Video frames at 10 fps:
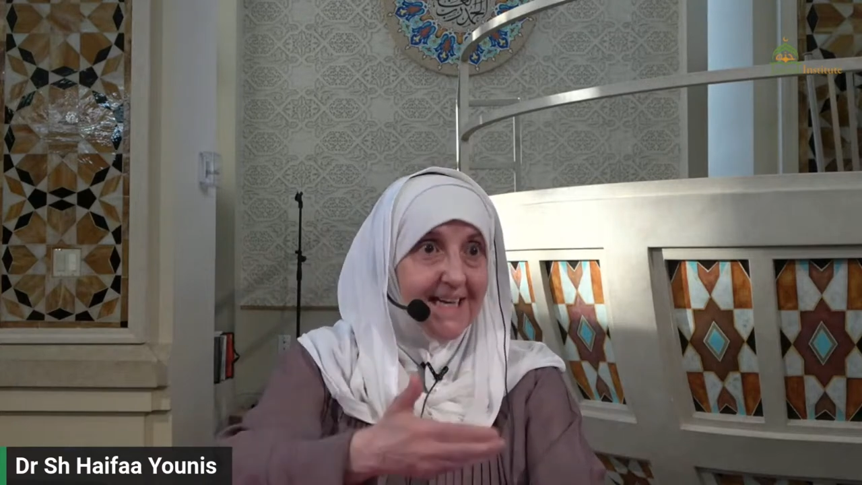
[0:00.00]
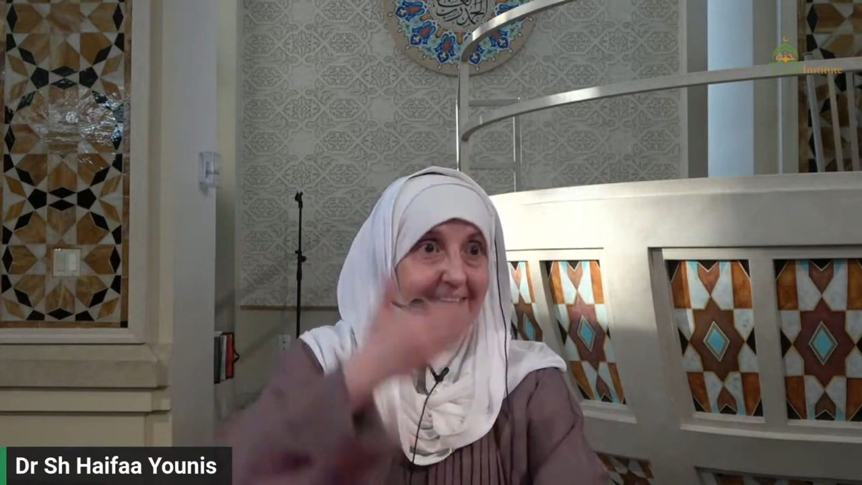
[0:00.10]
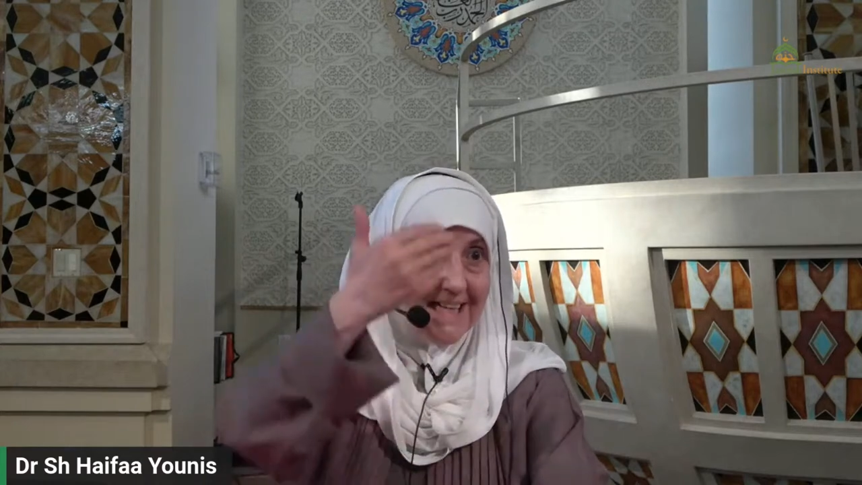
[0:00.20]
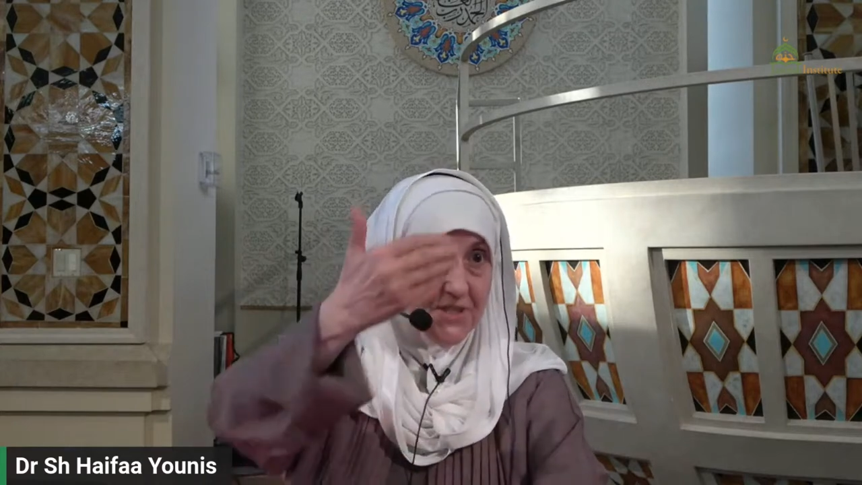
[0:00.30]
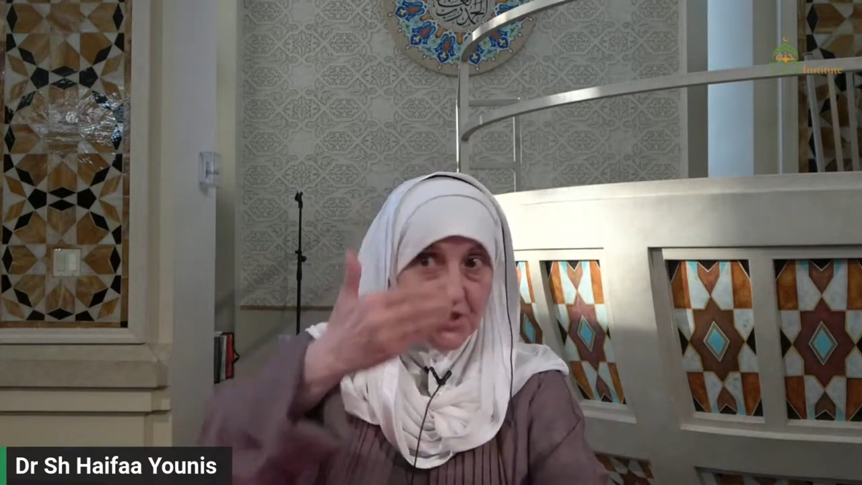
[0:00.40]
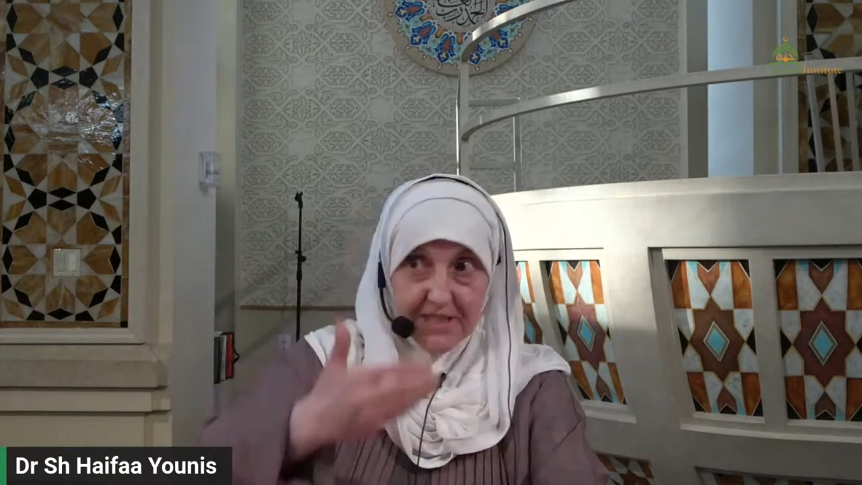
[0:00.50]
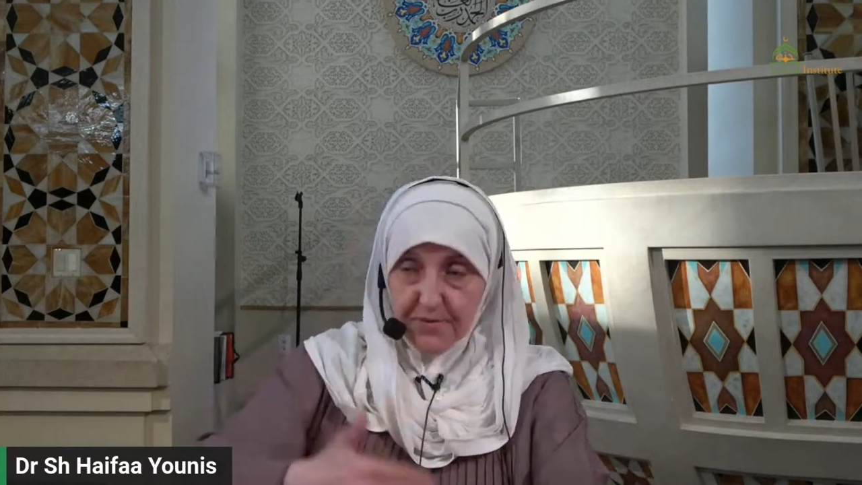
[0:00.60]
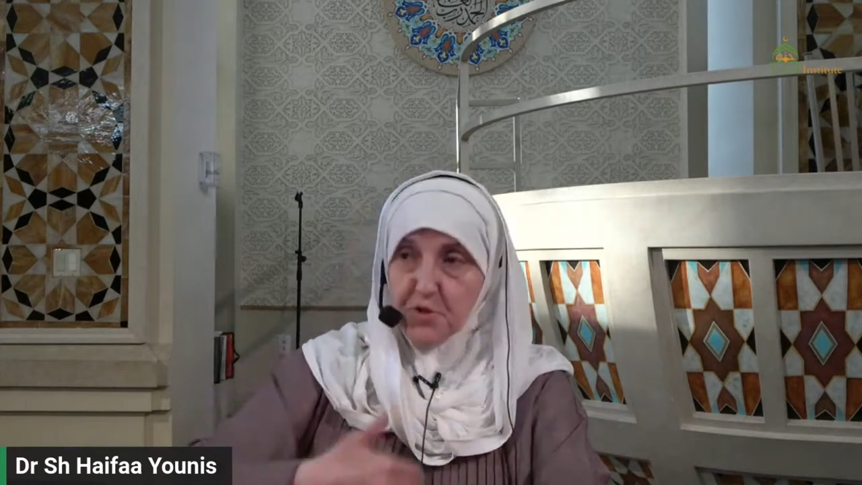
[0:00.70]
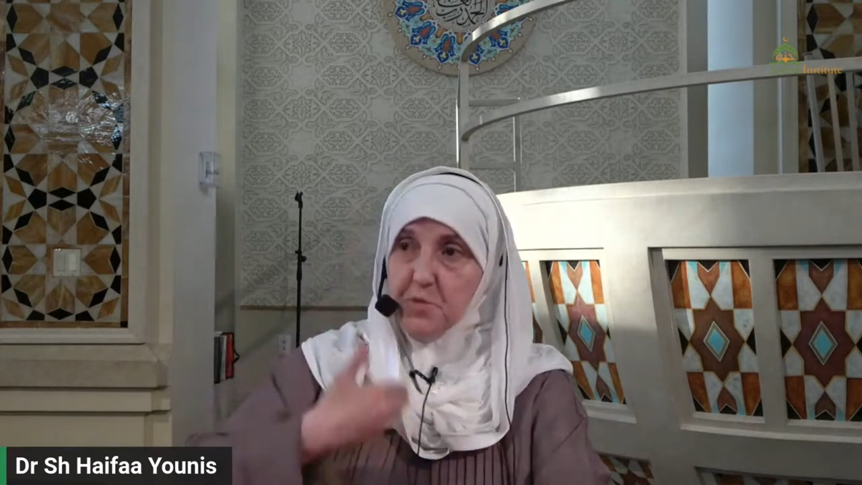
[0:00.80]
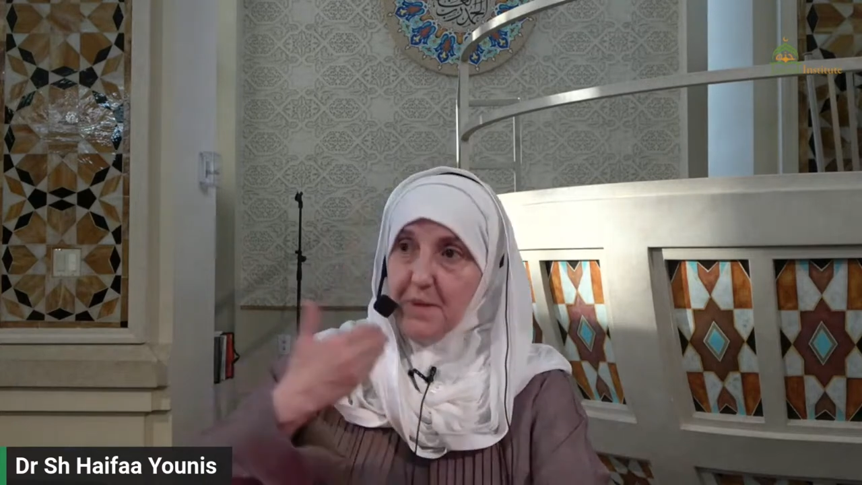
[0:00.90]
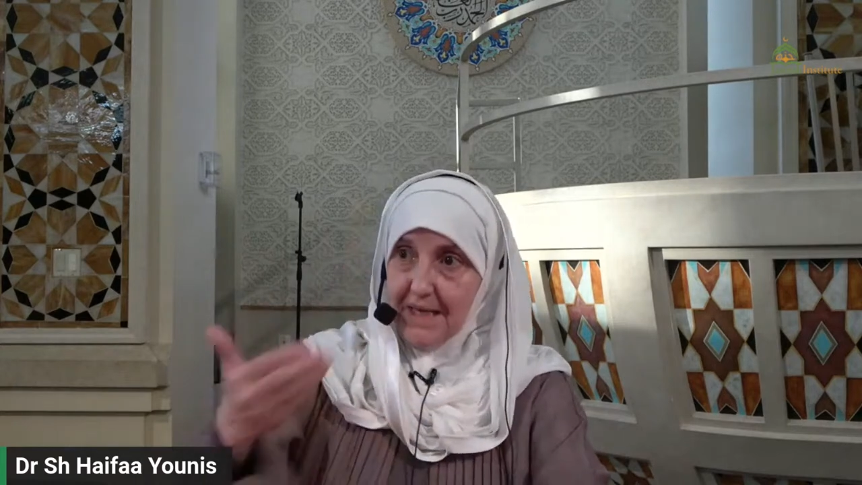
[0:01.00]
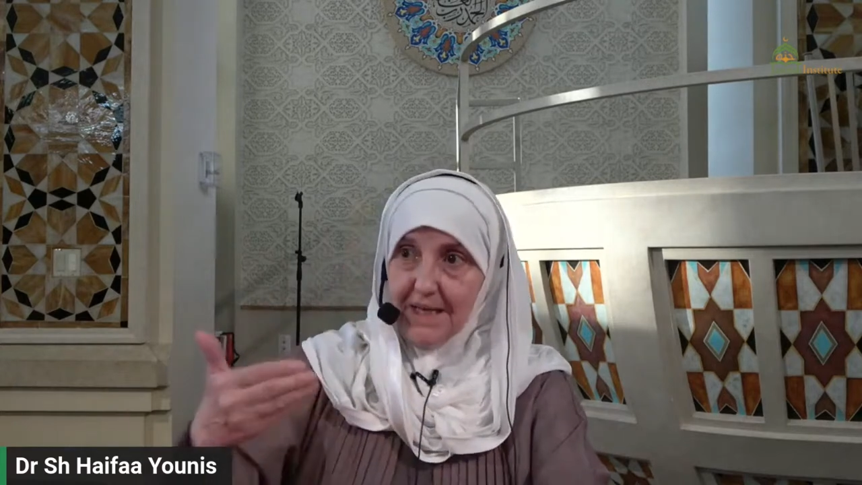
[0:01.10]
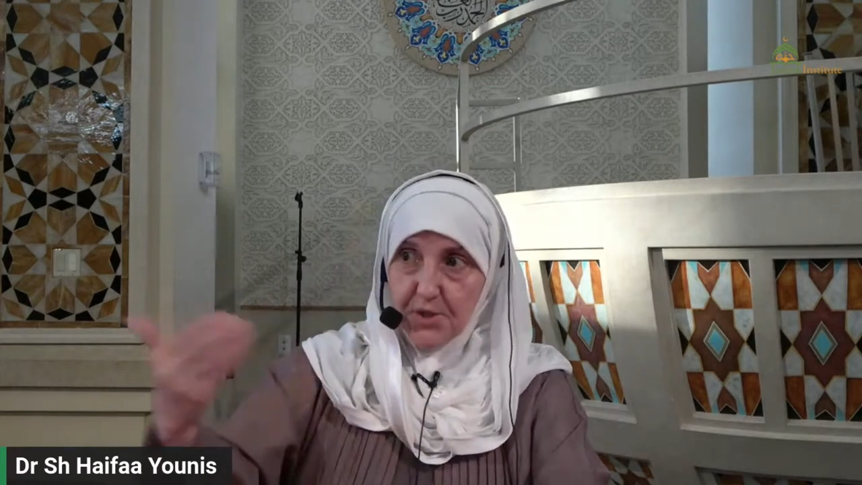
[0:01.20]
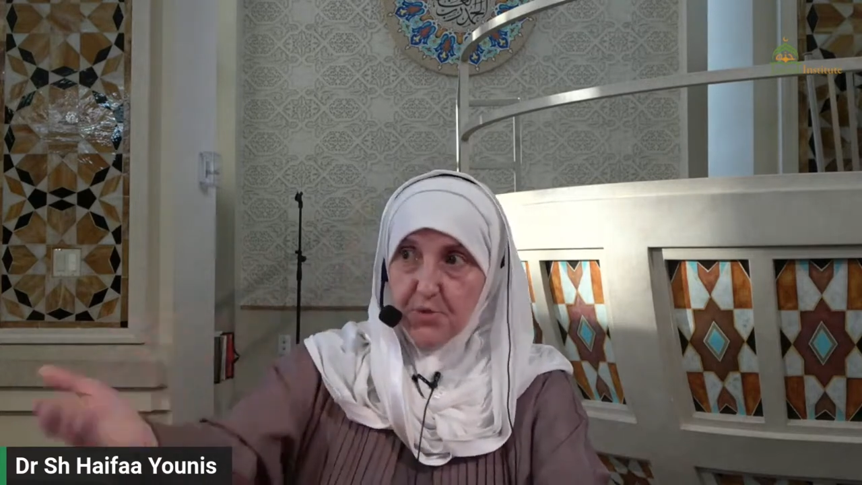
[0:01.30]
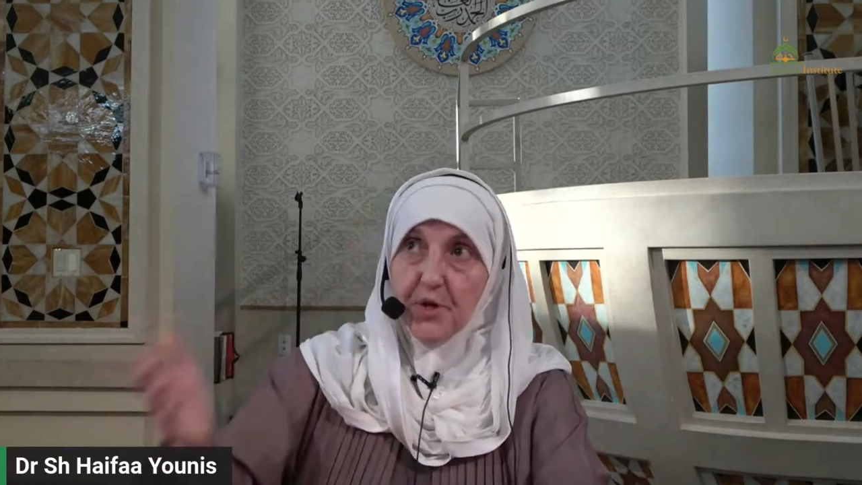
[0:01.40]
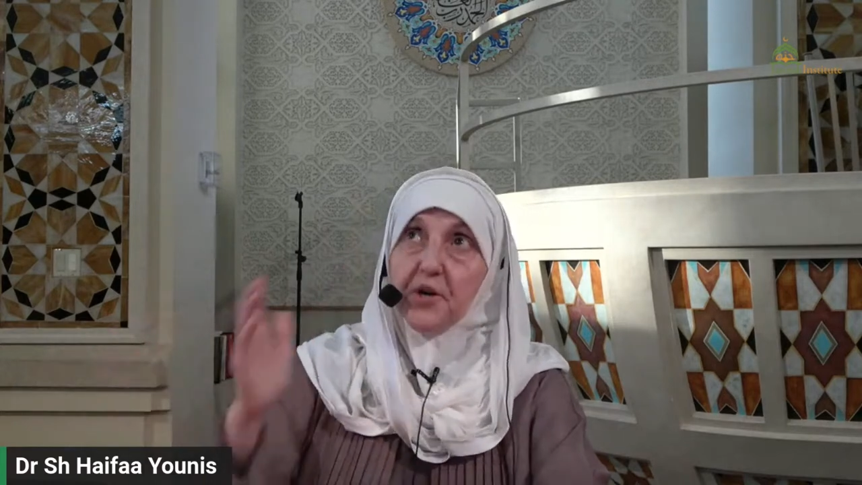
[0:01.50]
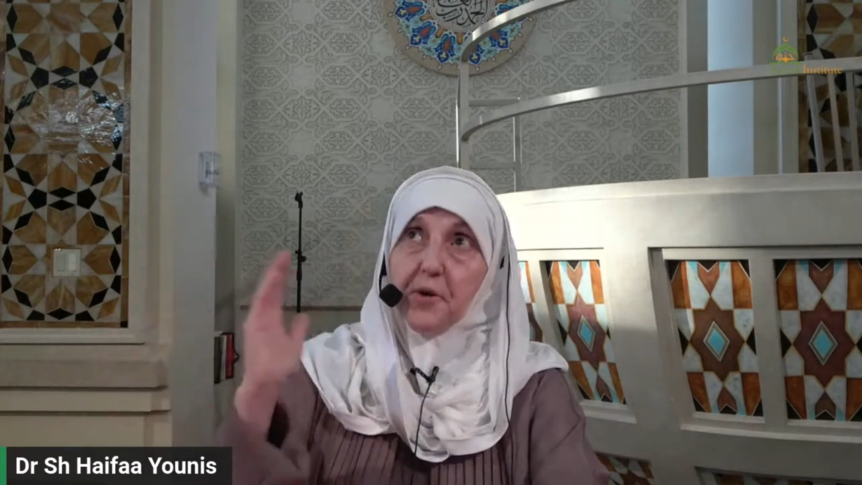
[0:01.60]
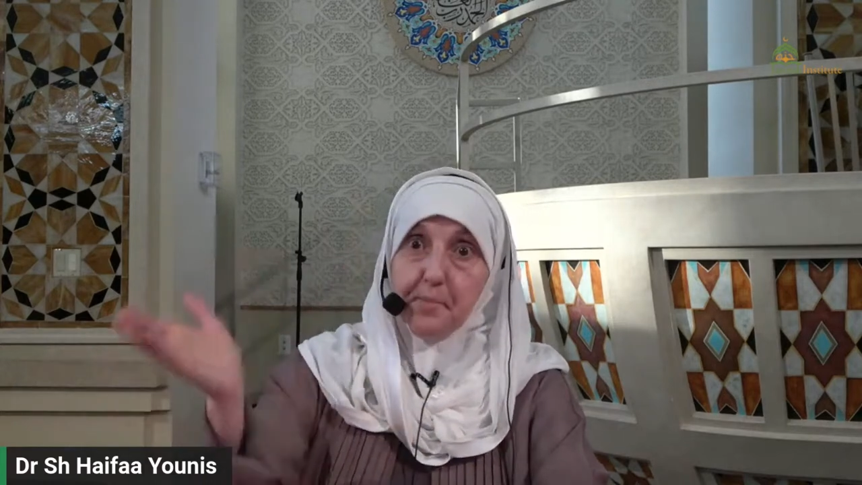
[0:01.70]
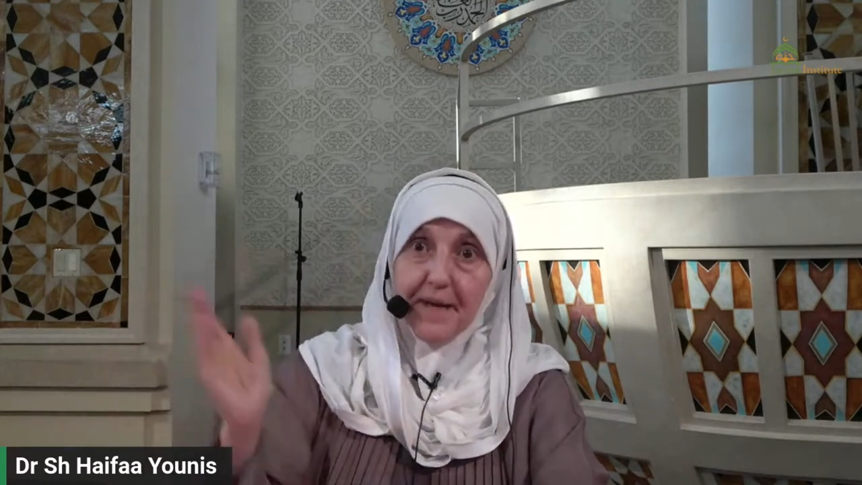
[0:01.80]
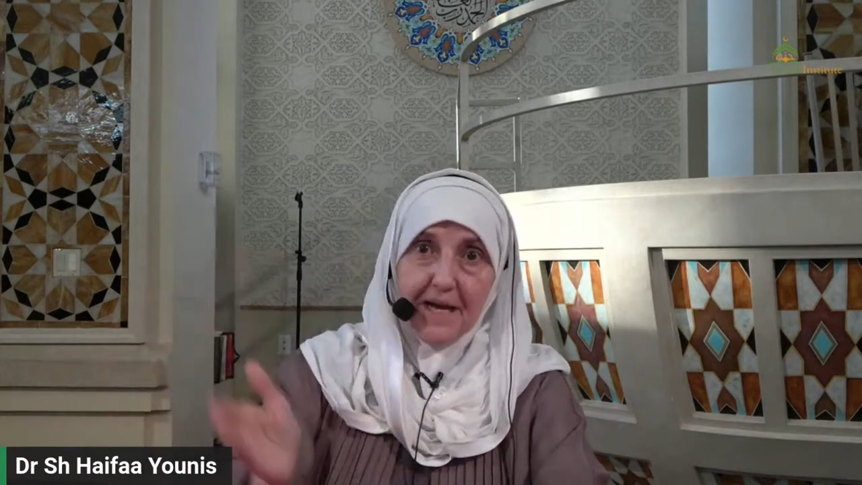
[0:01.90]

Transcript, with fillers: and gives me and you, Ya Rabbi,